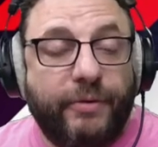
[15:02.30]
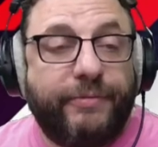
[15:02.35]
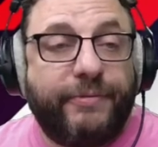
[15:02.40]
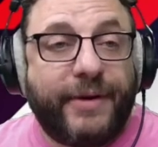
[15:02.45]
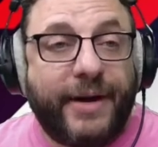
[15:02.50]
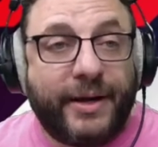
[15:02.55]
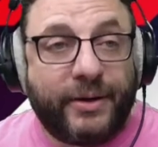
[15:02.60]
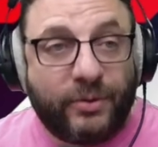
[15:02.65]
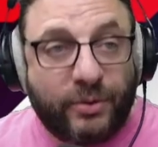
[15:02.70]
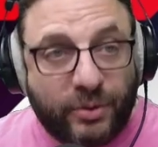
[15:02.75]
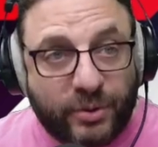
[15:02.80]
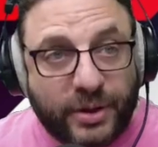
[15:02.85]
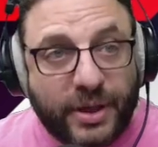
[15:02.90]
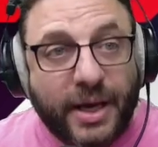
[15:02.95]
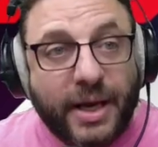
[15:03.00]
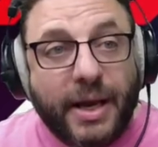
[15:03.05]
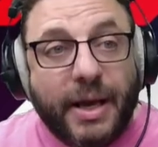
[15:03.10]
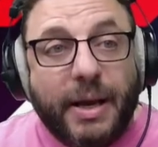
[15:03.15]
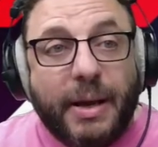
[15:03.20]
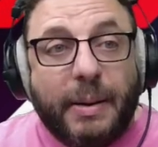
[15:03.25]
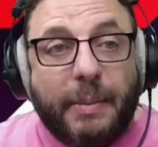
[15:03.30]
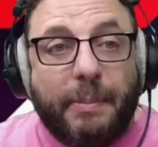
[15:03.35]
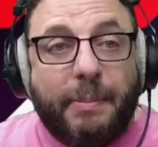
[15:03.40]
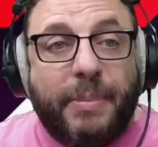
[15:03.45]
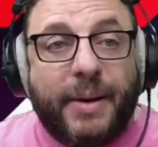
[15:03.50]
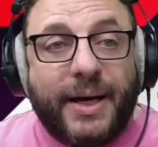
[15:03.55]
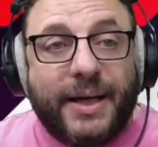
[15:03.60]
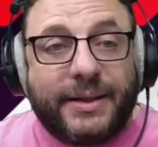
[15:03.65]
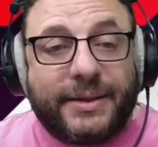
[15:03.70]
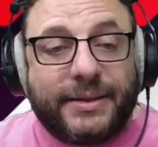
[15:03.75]
Firework,
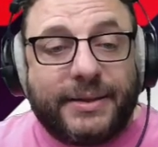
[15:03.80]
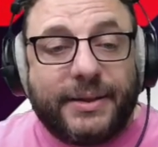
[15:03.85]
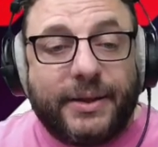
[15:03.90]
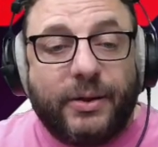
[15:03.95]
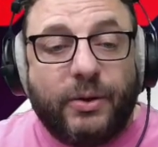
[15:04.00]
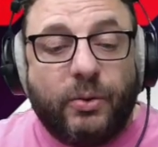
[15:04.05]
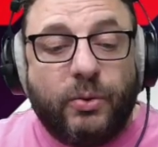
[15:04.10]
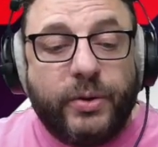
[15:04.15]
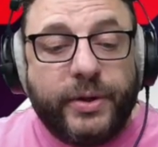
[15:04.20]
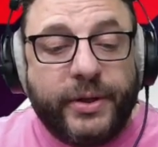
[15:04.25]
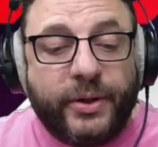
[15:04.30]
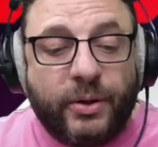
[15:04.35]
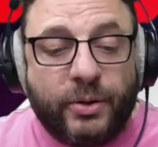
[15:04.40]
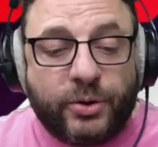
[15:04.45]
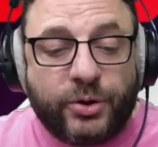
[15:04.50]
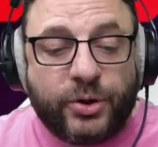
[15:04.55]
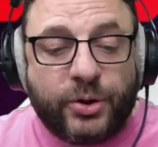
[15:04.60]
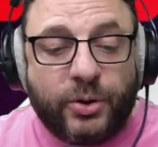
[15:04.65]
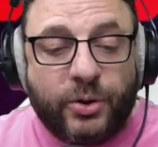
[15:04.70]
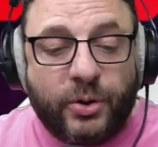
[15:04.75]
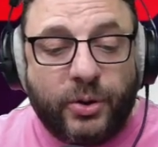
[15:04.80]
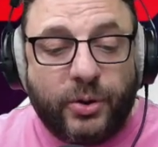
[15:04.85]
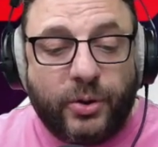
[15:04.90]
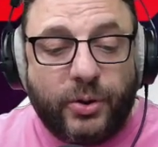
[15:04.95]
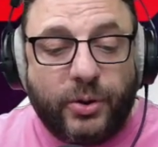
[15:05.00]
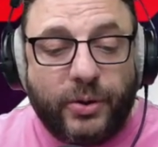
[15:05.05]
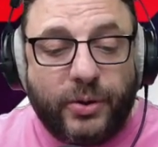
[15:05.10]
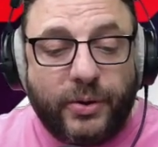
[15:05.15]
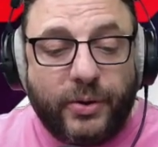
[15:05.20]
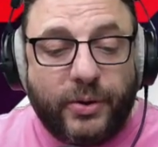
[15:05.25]
but we also
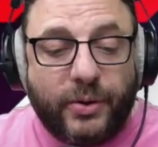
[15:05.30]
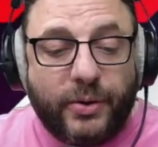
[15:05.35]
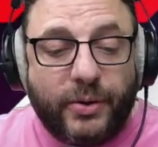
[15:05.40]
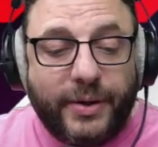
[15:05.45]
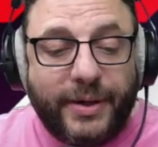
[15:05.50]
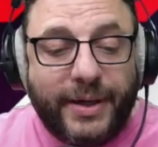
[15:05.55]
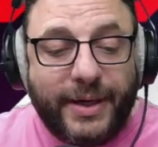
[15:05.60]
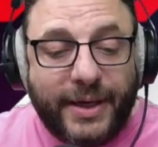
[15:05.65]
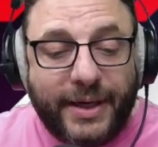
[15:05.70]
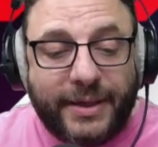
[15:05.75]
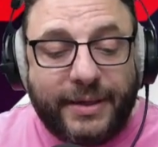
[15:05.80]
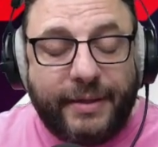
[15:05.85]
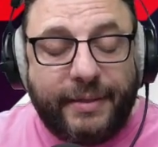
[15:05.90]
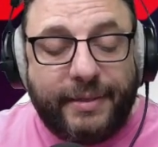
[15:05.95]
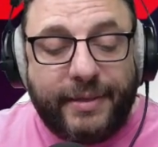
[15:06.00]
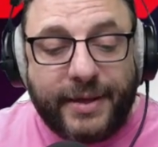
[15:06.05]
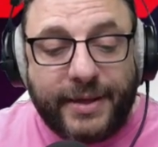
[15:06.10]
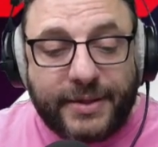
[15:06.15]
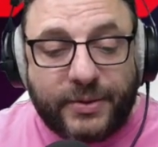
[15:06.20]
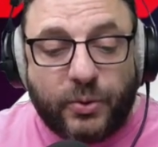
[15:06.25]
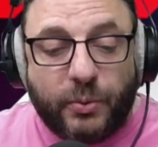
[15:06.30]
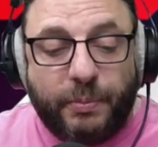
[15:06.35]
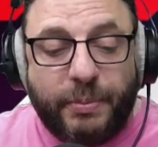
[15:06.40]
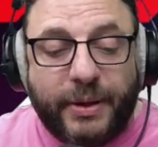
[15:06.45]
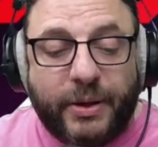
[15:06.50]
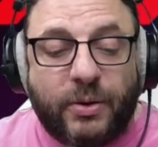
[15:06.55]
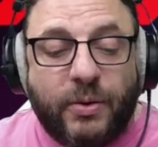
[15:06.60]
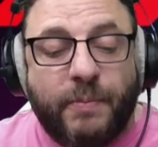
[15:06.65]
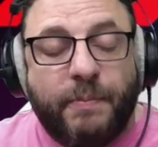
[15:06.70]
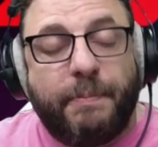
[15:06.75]
need this to be
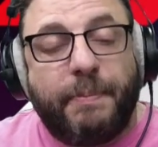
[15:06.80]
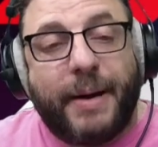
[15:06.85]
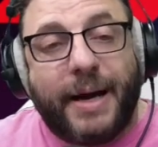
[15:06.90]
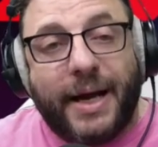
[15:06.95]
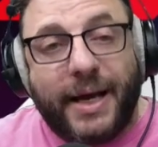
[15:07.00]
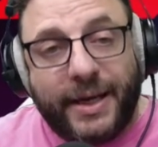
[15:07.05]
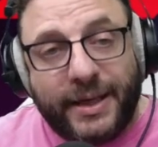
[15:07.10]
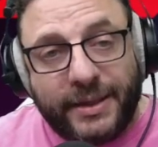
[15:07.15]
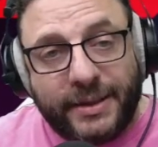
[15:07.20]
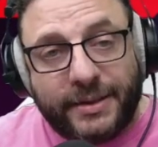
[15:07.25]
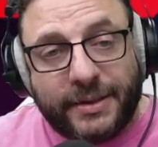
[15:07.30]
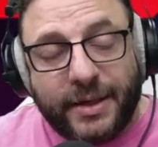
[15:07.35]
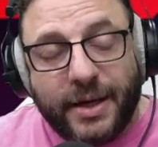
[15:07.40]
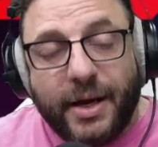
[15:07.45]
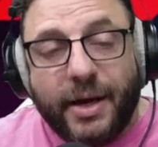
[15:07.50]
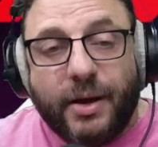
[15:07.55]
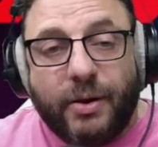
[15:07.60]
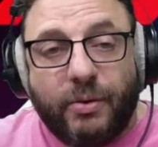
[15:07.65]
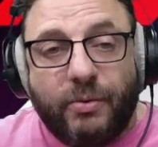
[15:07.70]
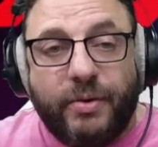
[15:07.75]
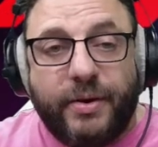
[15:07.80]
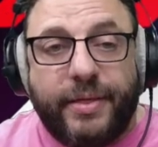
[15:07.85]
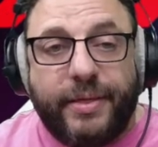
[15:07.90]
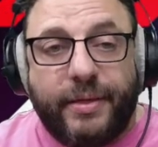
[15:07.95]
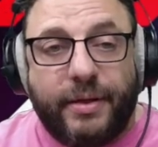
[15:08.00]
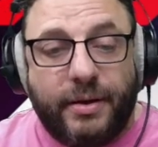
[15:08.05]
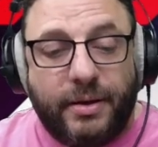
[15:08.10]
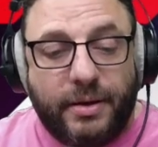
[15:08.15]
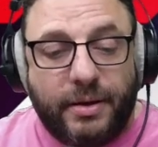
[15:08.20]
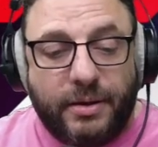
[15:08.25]
combined with
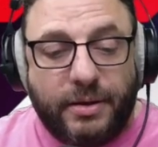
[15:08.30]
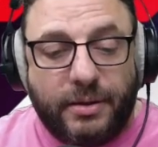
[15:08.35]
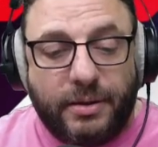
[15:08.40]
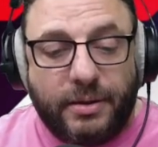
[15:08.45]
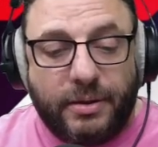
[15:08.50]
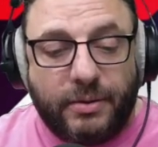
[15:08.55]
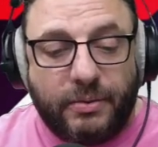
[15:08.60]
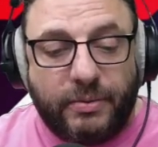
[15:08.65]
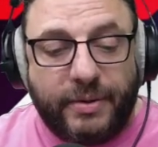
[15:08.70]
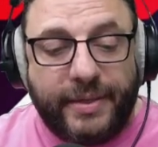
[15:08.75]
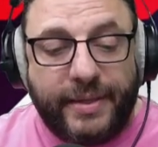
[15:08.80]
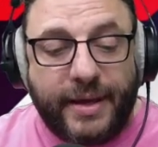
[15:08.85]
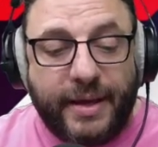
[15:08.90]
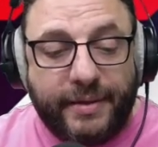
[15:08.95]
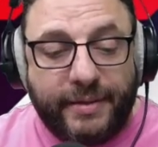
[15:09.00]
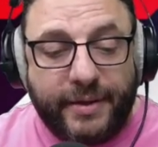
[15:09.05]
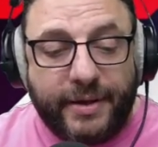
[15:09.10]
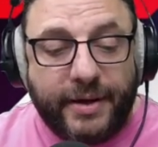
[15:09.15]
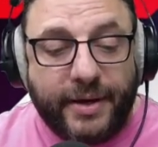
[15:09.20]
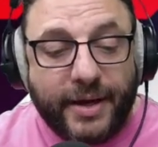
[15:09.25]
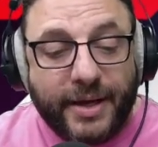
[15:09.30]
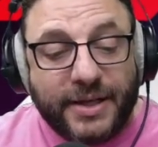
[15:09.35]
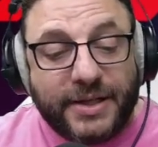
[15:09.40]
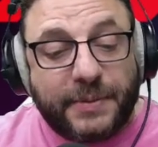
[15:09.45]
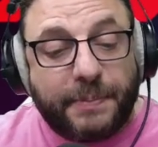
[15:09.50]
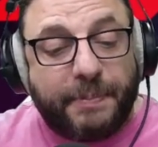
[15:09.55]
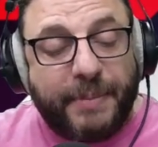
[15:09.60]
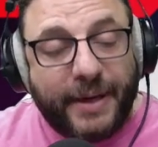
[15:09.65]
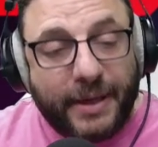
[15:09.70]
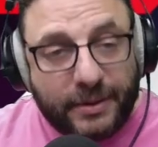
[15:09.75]
either
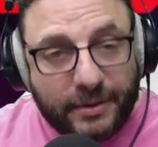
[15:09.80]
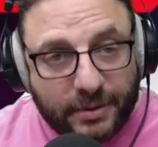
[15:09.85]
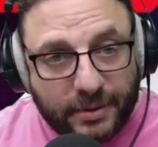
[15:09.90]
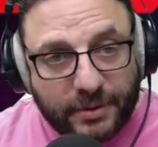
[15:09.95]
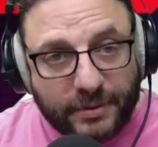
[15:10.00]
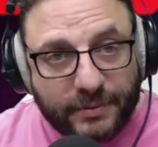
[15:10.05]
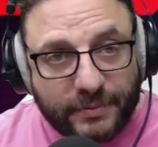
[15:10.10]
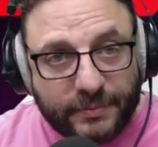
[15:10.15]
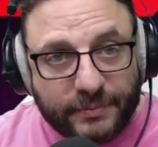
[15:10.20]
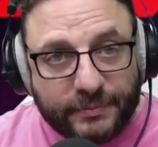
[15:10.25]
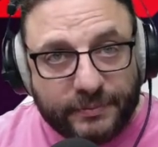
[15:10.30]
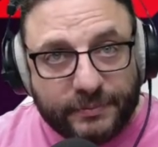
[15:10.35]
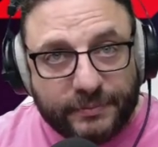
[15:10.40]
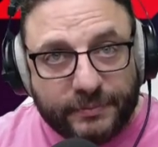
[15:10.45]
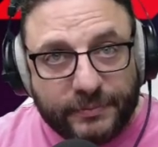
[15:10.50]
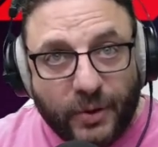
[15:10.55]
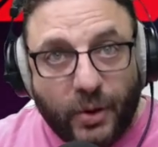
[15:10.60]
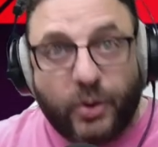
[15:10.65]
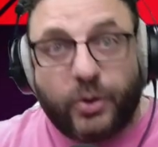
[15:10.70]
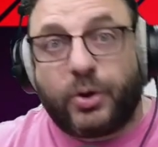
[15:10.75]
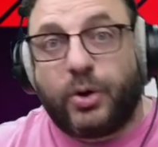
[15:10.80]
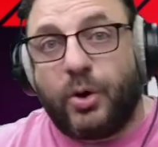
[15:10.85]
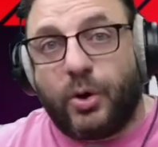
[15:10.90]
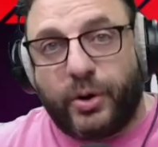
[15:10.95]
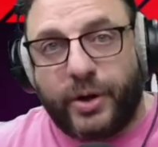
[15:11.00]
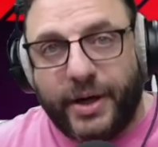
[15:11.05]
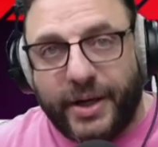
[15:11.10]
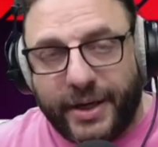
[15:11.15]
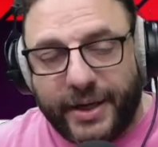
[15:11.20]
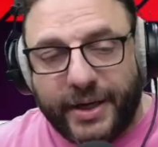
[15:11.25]
speed or
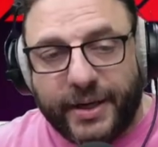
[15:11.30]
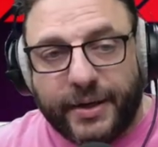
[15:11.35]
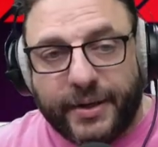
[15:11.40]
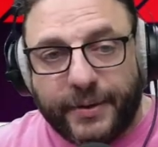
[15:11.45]
cornering.